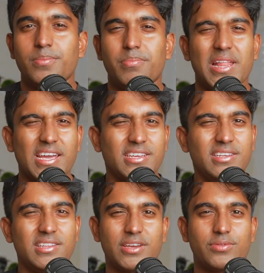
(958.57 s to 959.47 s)
blanket,
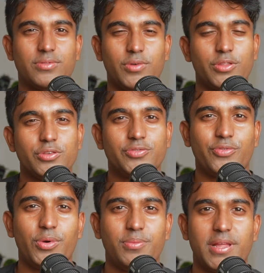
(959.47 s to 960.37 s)
like one of those
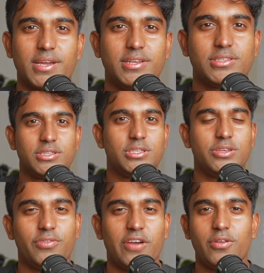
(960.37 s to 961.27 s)
foil blankets, the
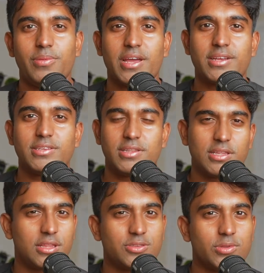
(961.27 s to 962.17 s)
survival blankets, I
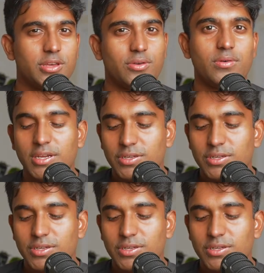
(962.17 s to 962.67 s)
think that's what they're called.